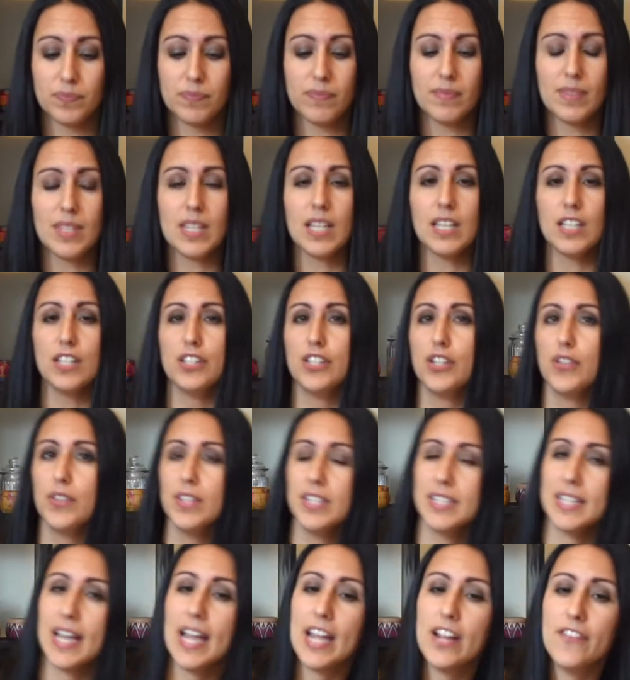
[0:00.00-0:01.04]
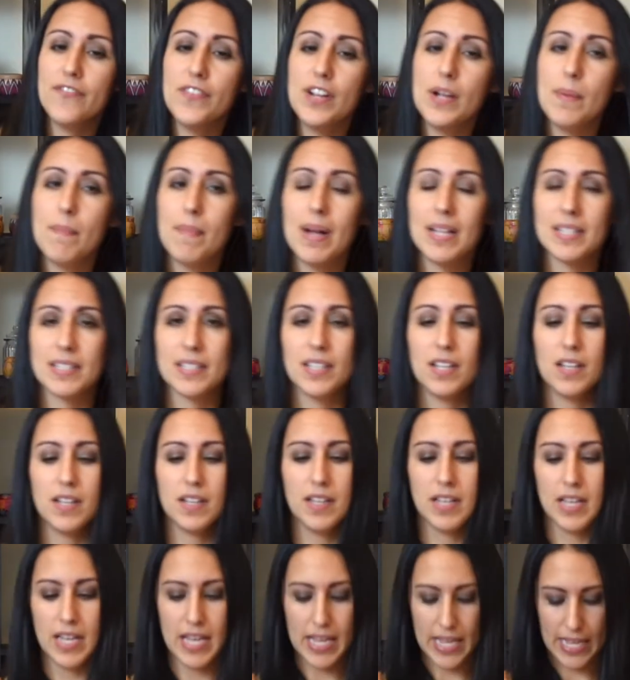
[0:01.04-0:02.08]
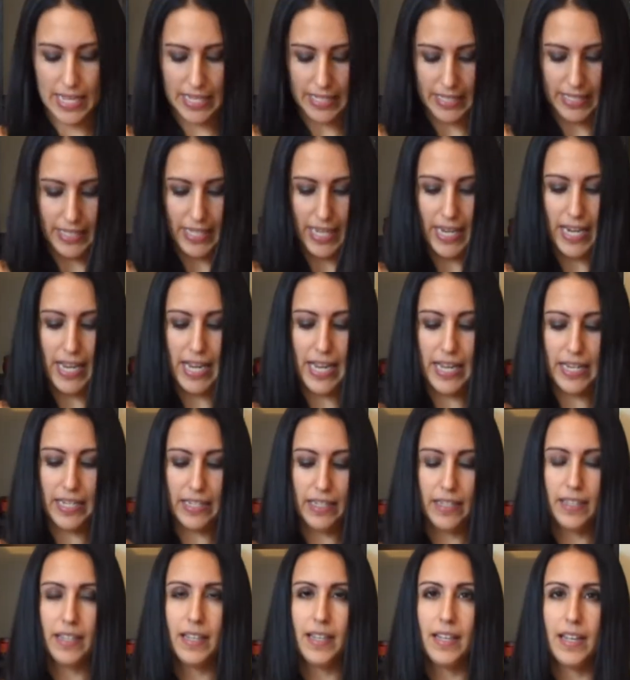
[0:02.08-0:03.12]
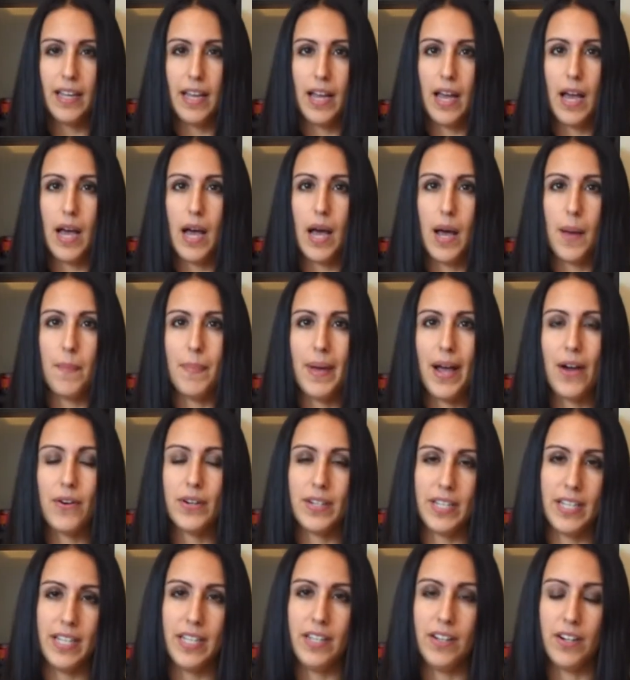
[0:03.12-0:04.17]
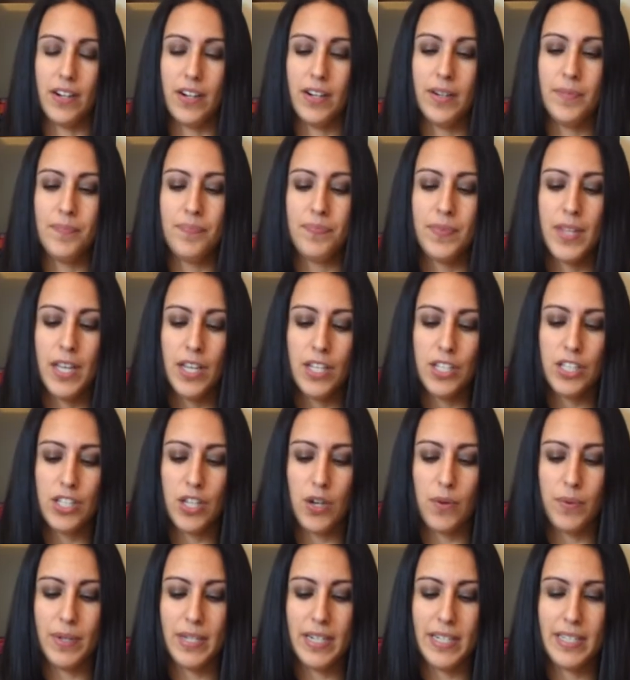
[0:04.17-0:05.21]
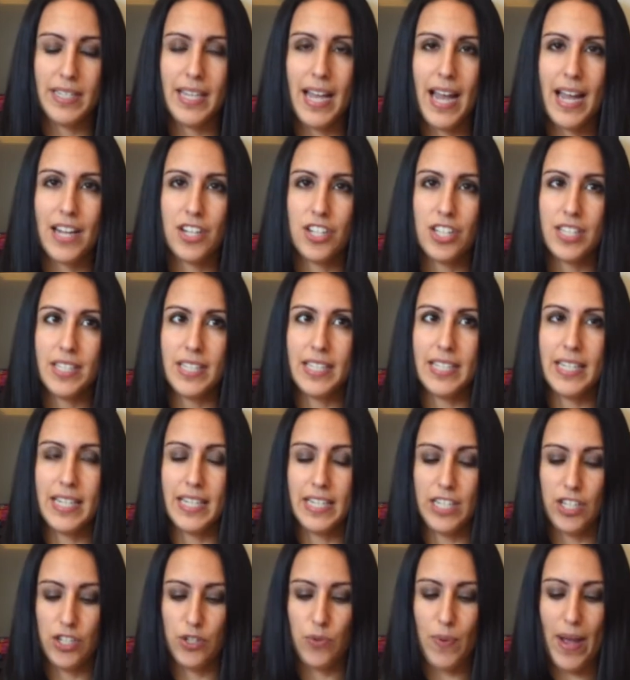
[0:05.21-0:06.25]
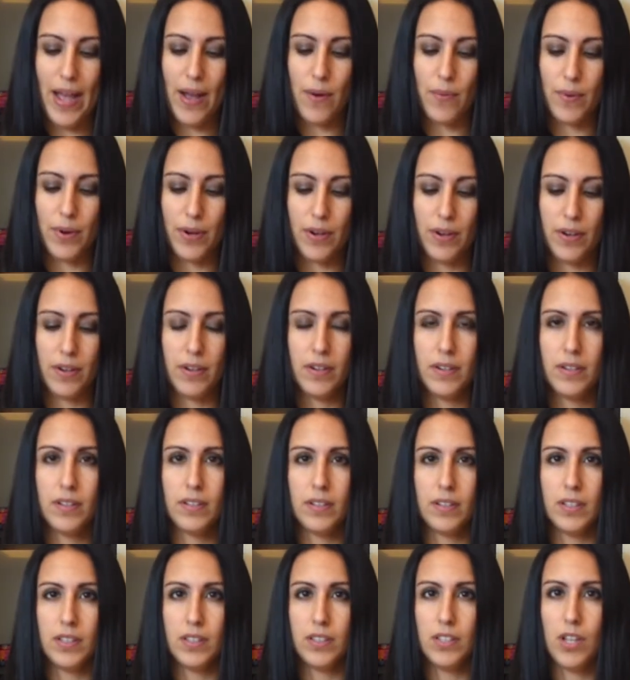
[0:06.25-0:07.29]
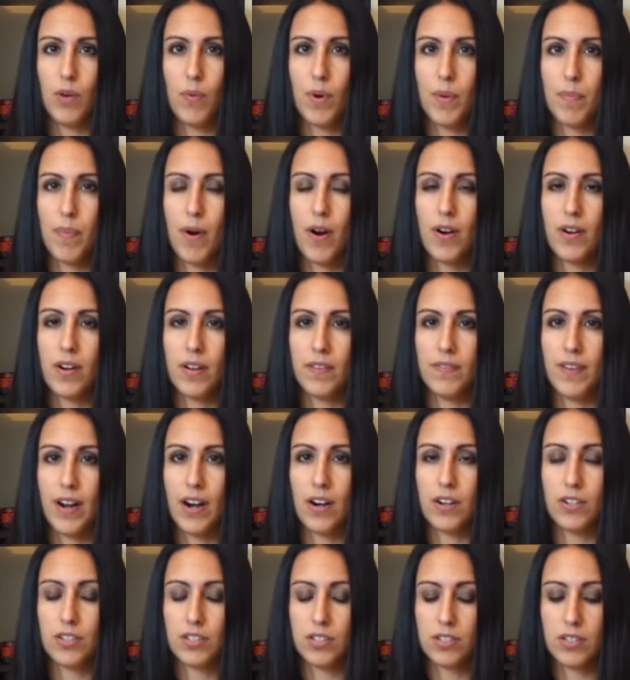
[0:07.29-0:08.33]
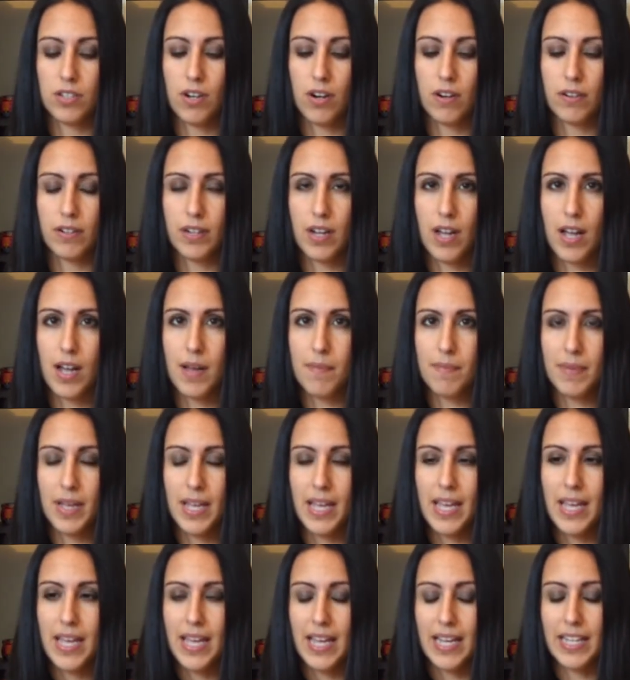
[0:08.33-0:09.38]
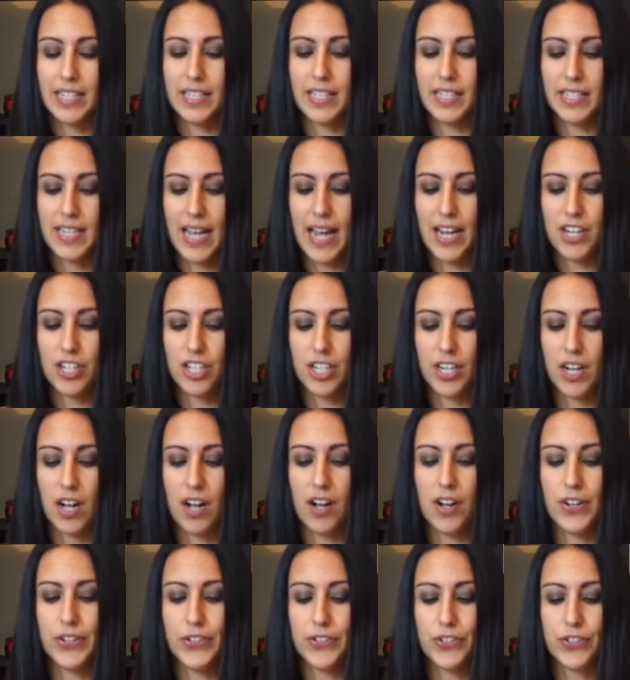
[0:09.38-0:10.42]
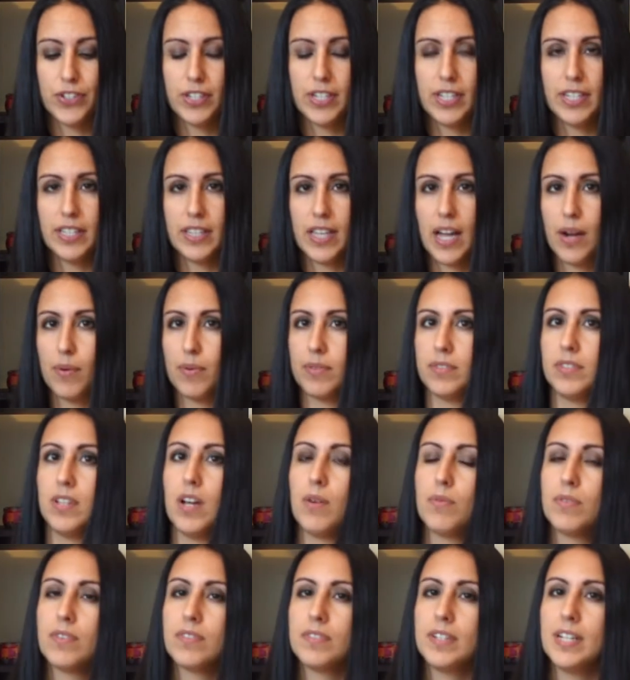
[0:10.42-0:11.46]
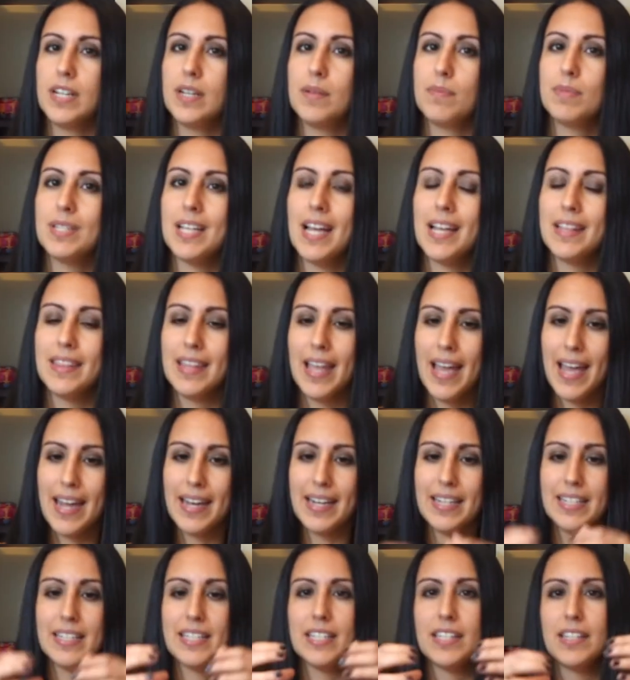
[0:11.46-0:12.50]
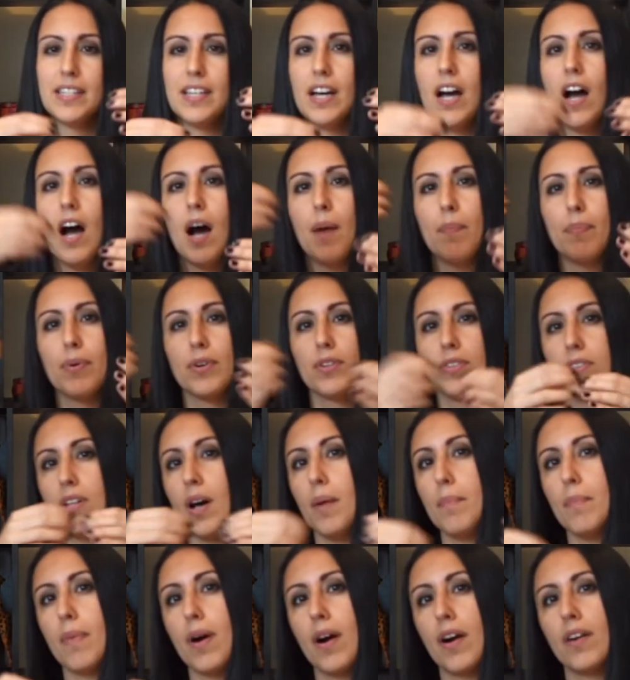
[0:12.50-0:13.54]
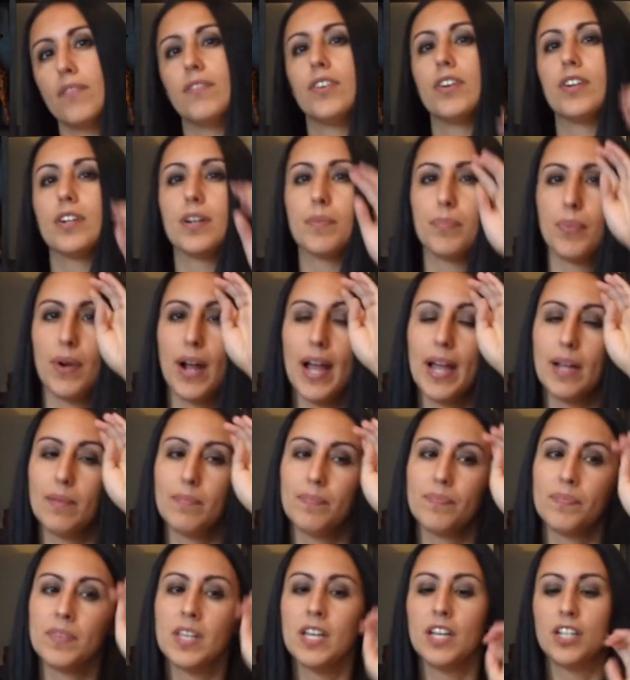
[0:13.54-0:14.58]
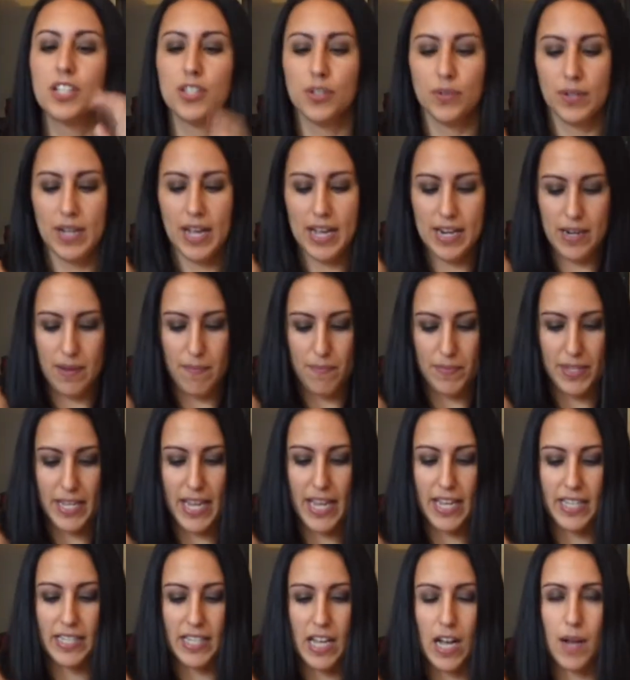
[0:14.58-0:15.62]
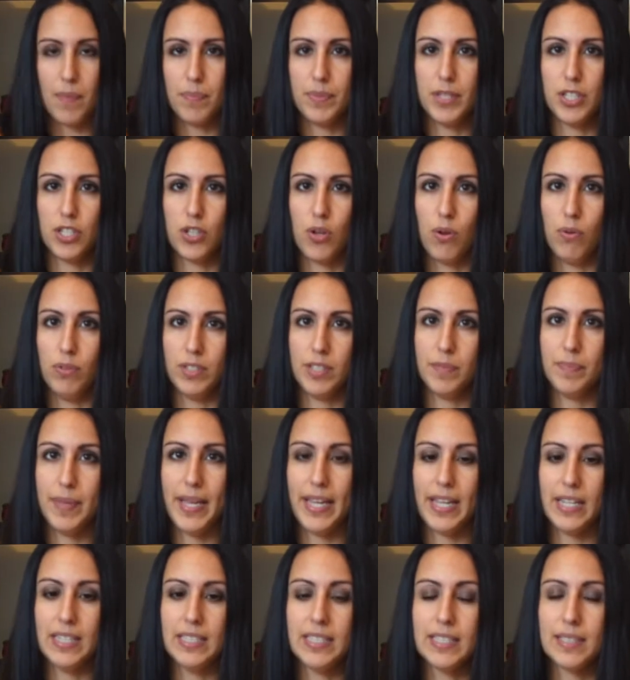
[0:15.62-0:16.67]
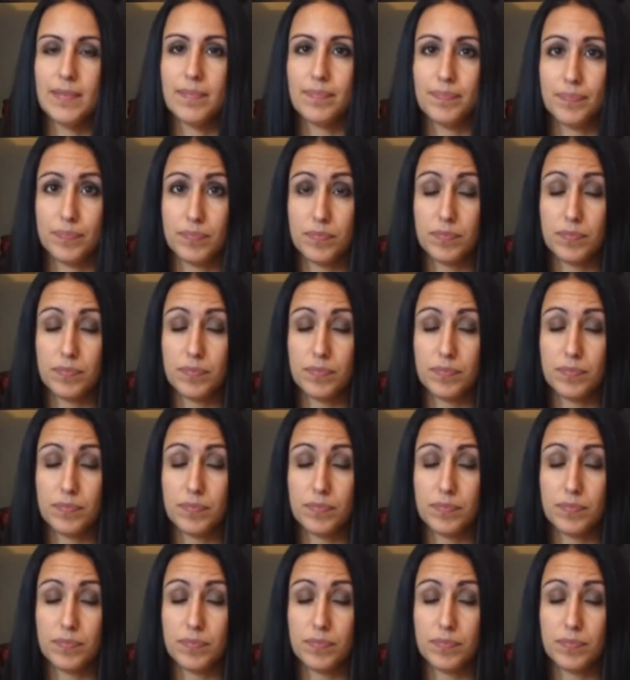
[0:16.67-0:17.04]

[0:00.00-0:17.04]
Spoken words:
So the diaphragm muscle is sitting about here. So it attaches into our lower part of our sternum. It's attaching underneath our lower ribs and then to the upper lumbar vertebrae. So it kind of takes up this whole space.